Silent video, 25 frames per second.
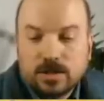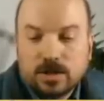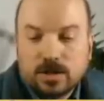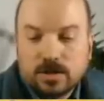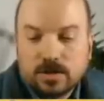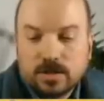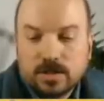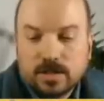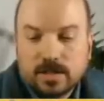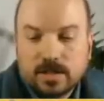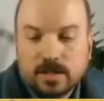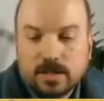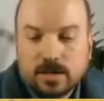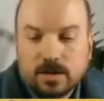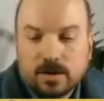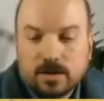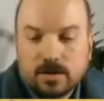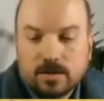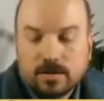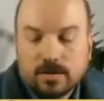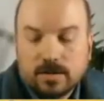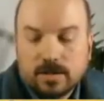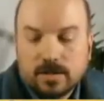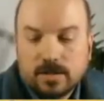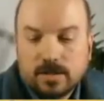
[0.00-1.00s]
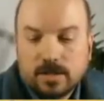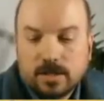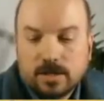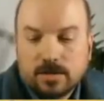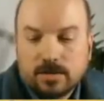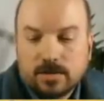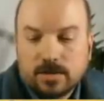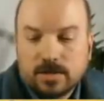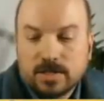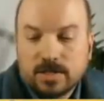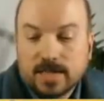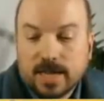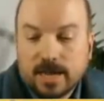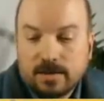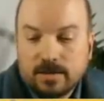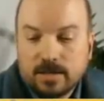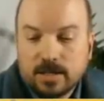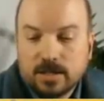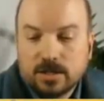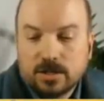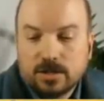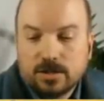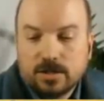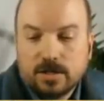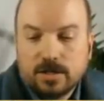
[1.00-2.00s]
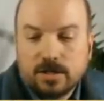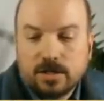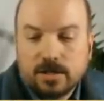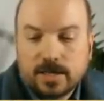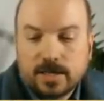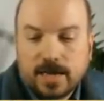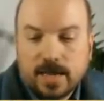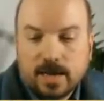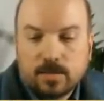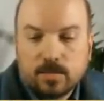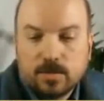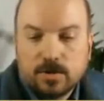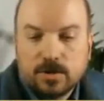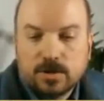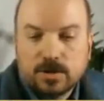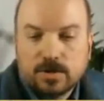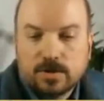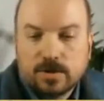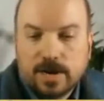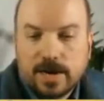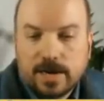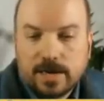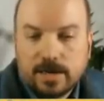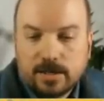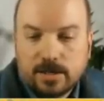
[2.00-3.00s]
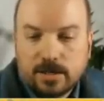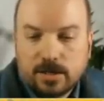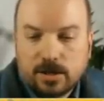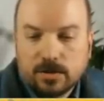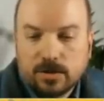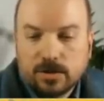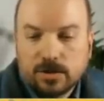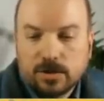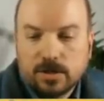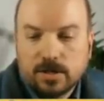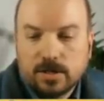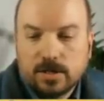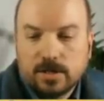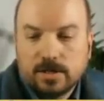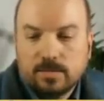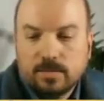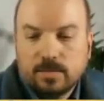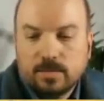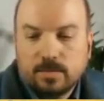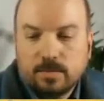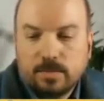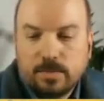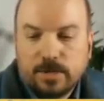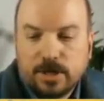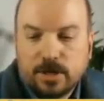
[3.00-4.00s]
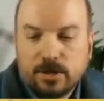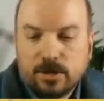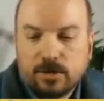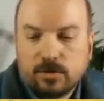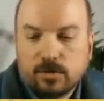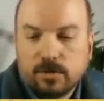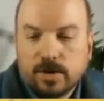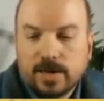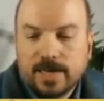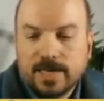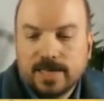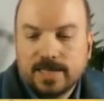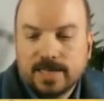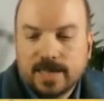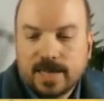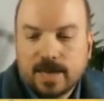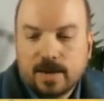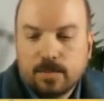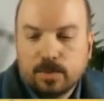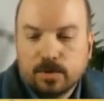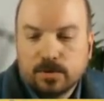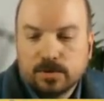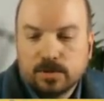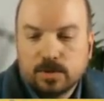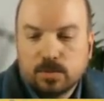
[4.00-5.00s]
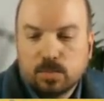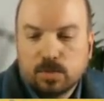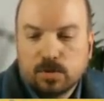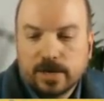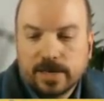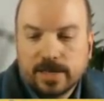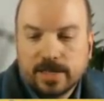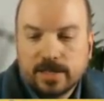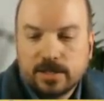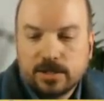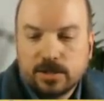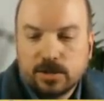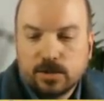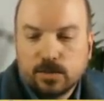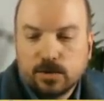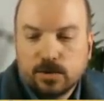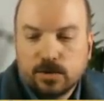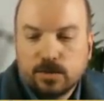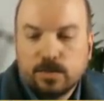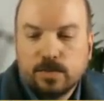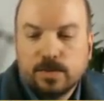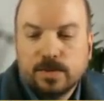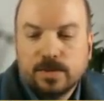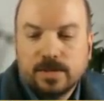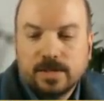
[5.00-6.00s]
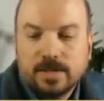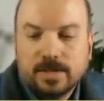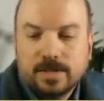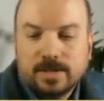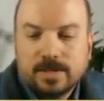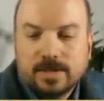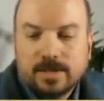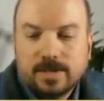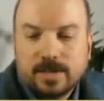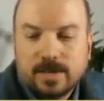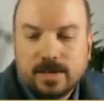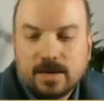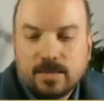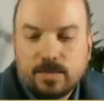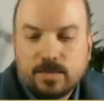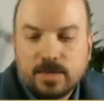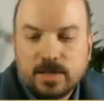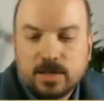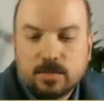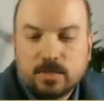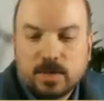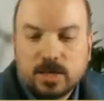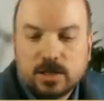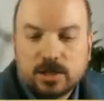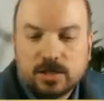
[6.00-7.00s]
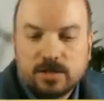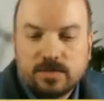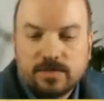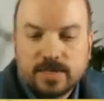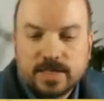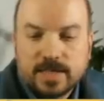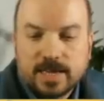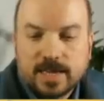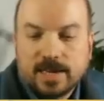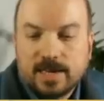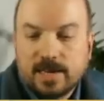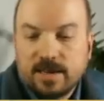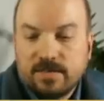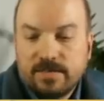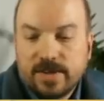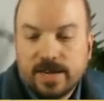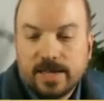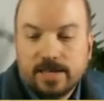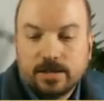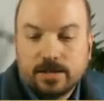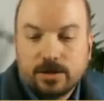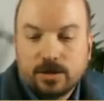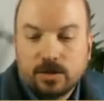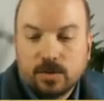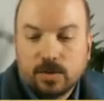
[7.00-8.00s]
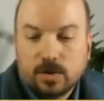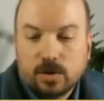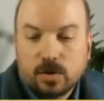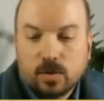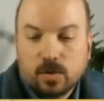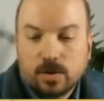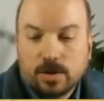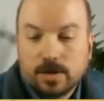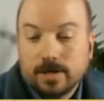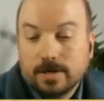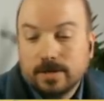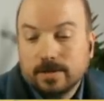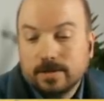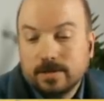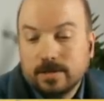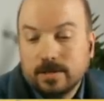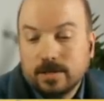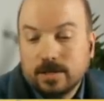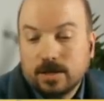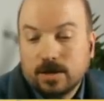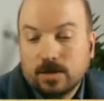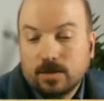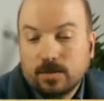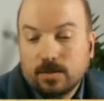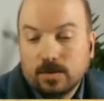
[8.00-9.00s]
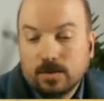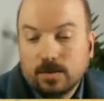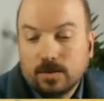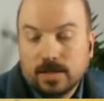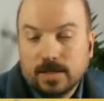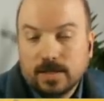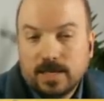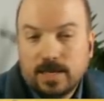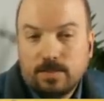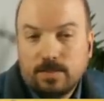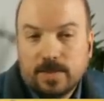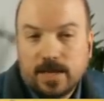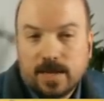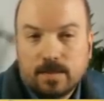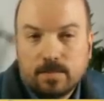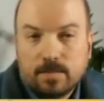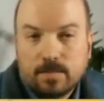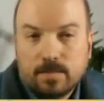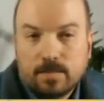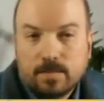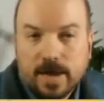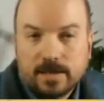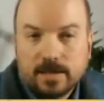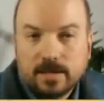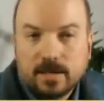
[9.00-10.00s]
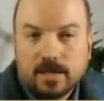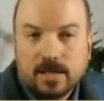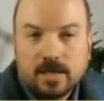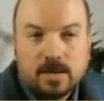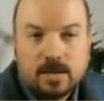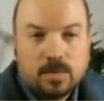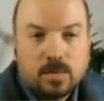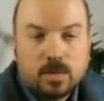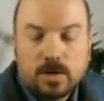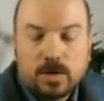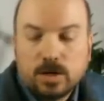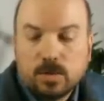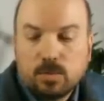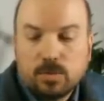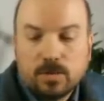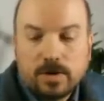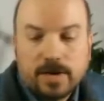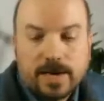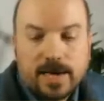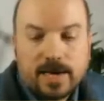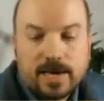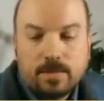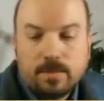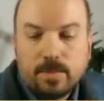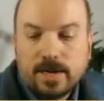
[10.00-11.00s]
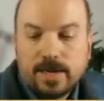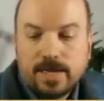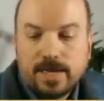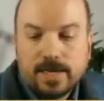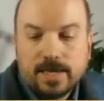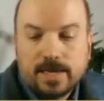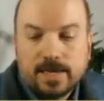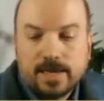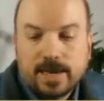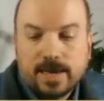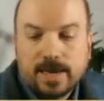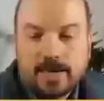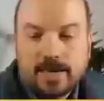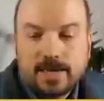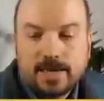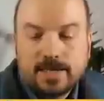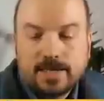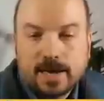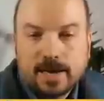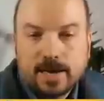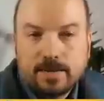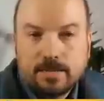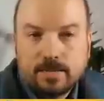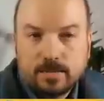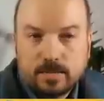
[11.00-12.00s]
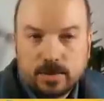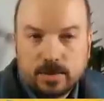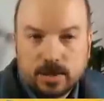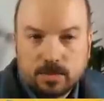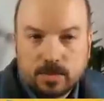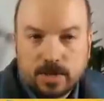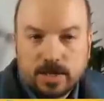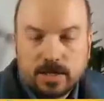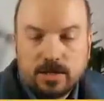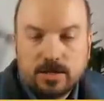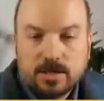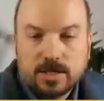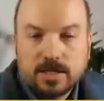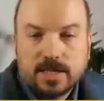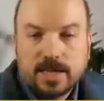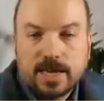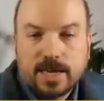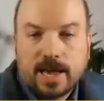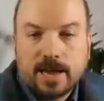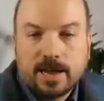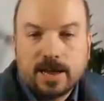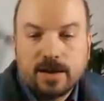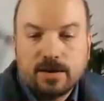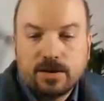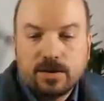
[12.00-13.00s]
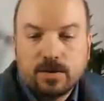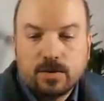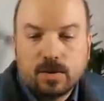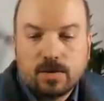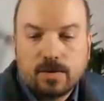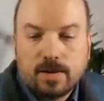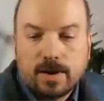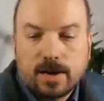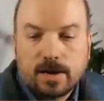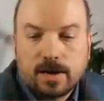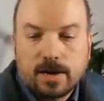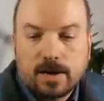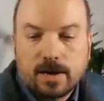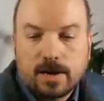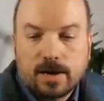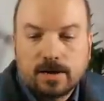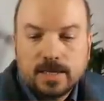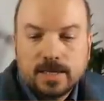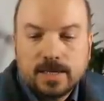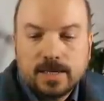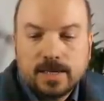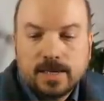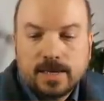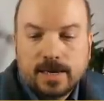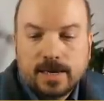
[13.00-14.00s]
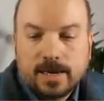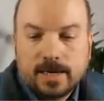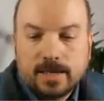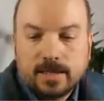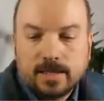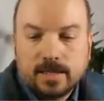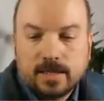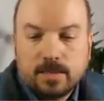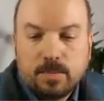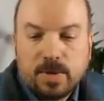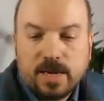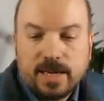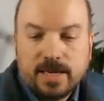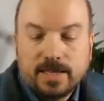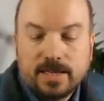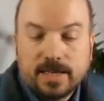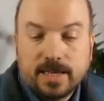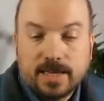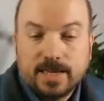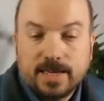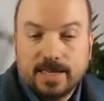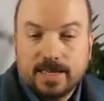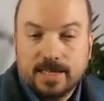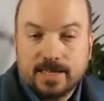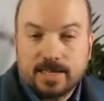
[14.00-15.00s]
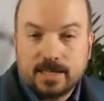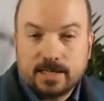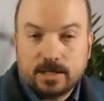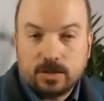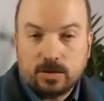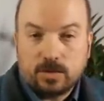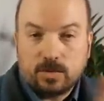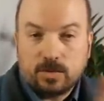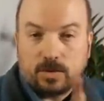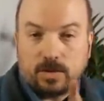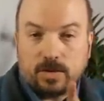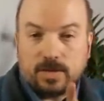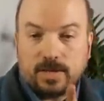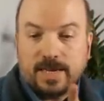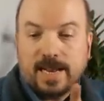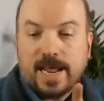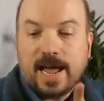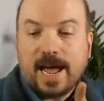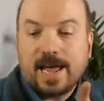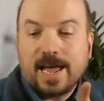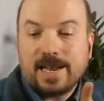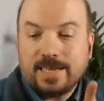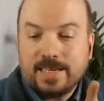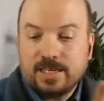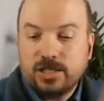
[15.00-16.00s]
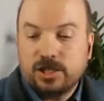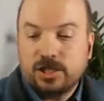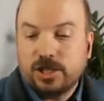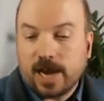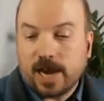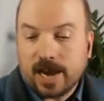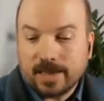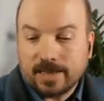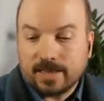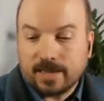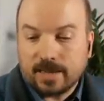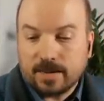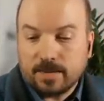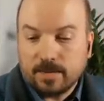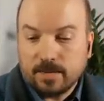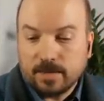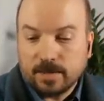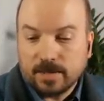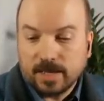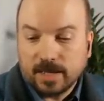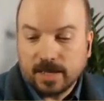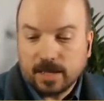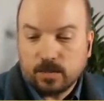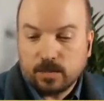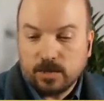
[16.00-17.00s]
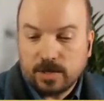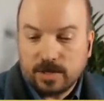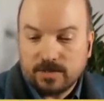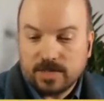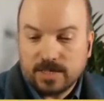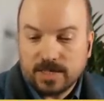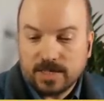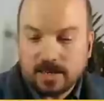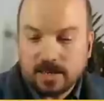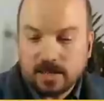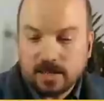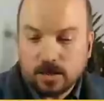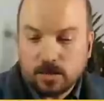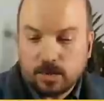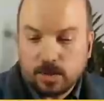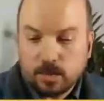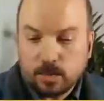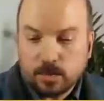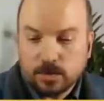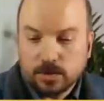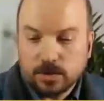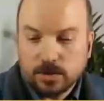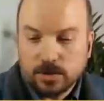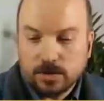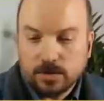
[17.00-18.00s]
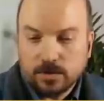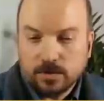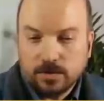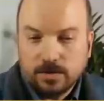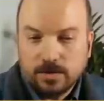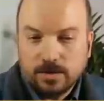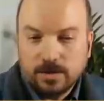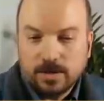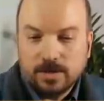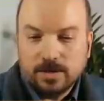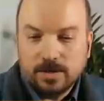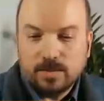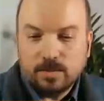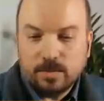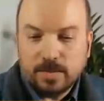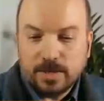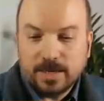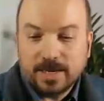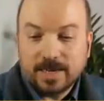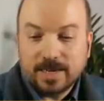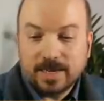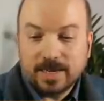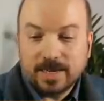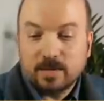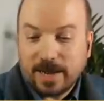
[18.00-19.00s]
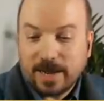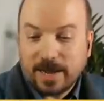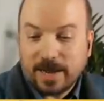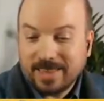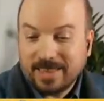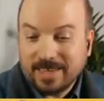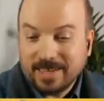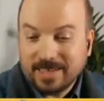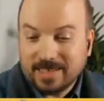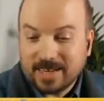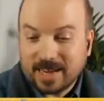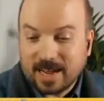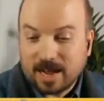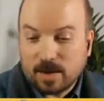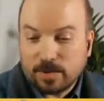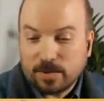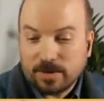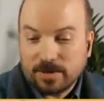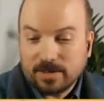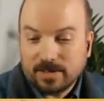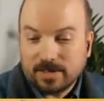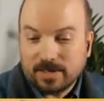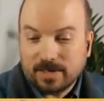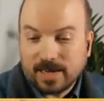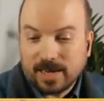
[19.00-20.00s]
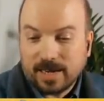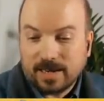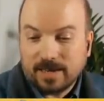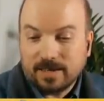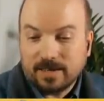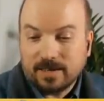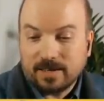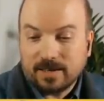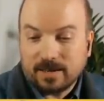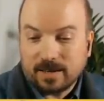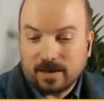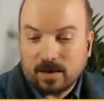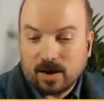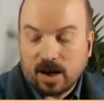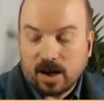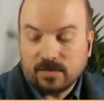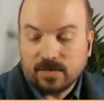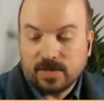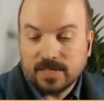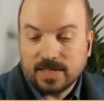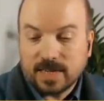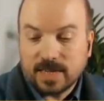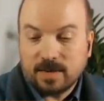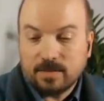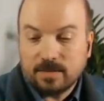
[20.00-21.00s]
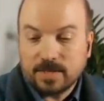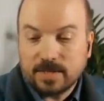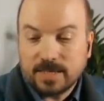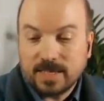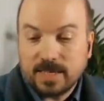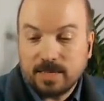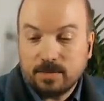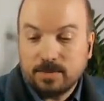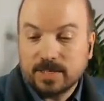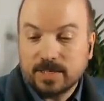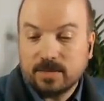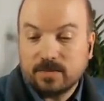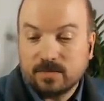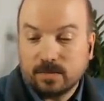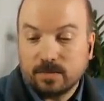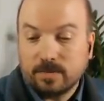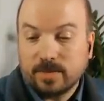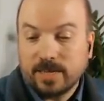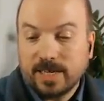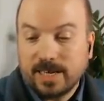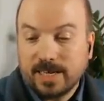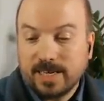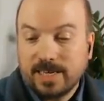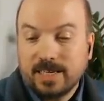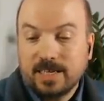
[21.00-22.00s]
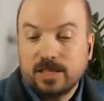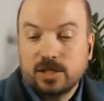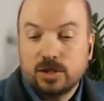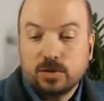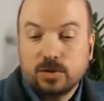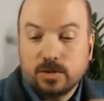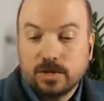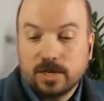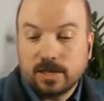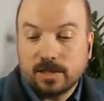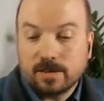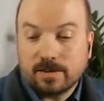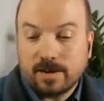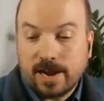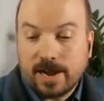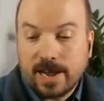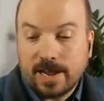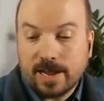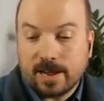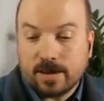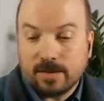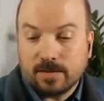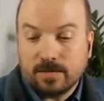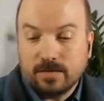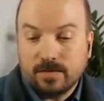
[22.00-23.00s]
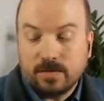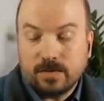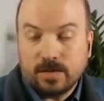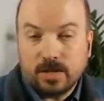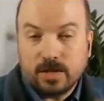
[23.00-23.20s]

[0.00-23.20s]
that their sound is good, their camera is great. They're going to be a great example to bring into your room, especially if it's on an event that you're recording. So keep that in mind. But we could bring anybody in at any time just by using the Hangout URL. And the big thing is to not eject them like we have seen other people do, because bad things happen, and oftentimes it keeps them from getting into another Hangout.